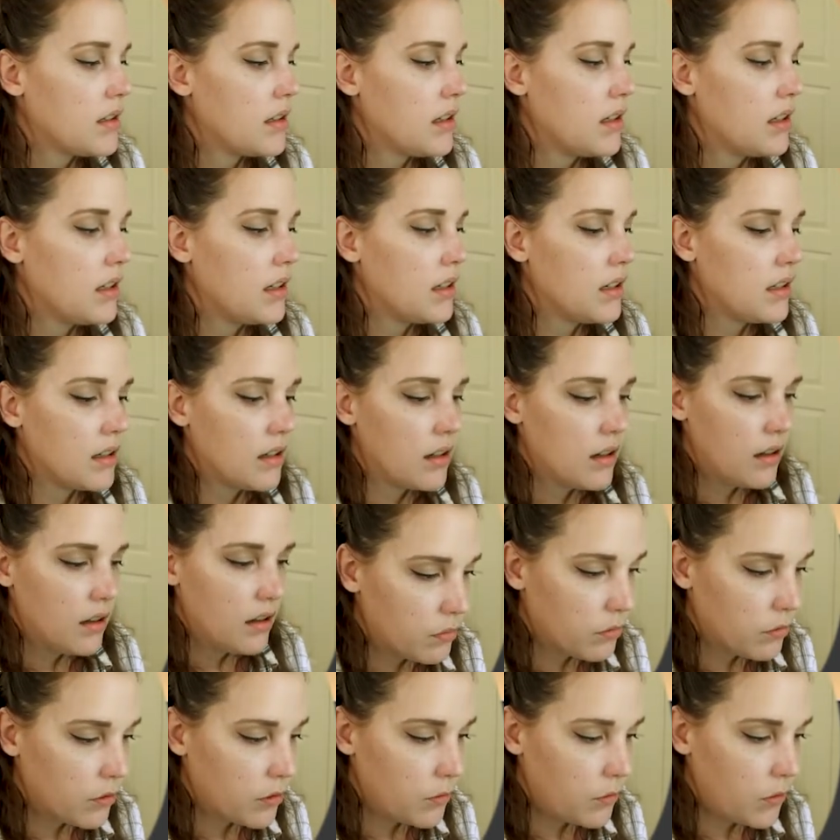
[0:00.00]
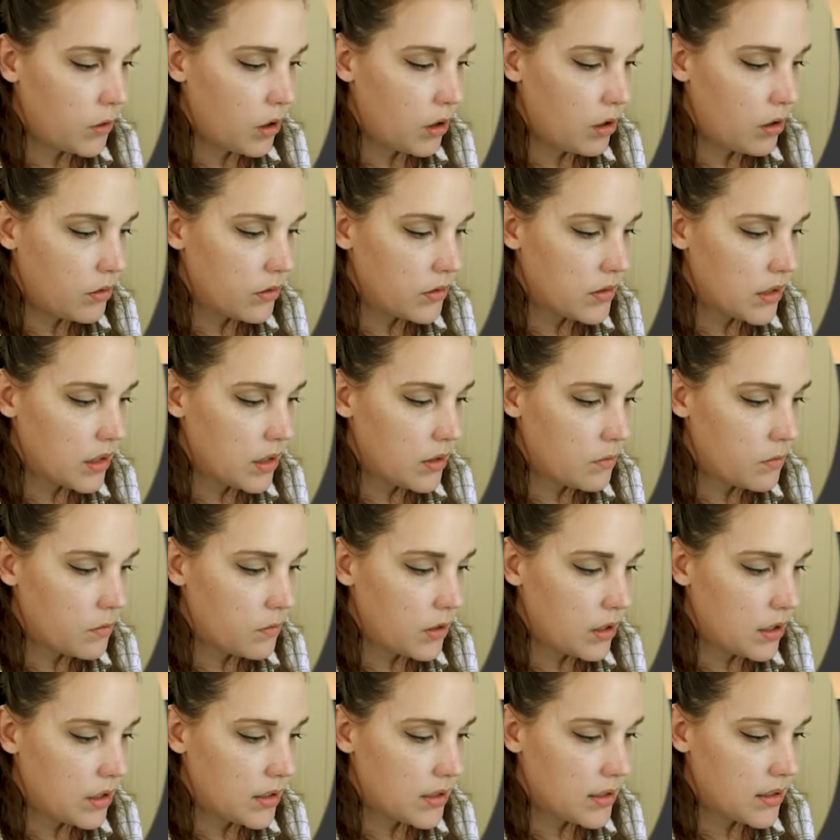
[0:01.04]
the revolved
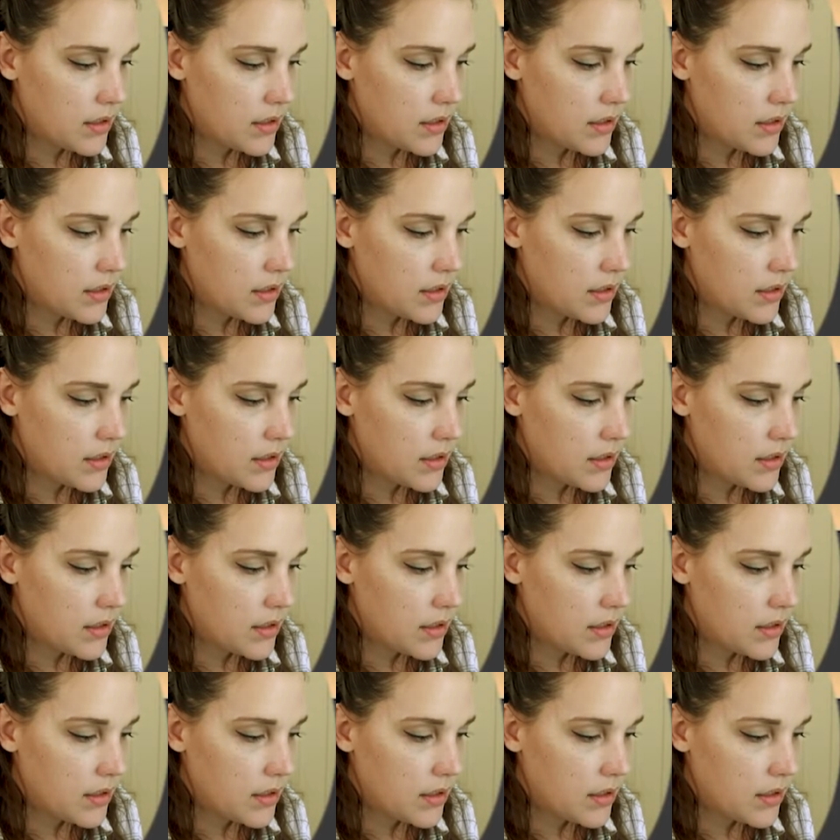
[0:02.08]
infinite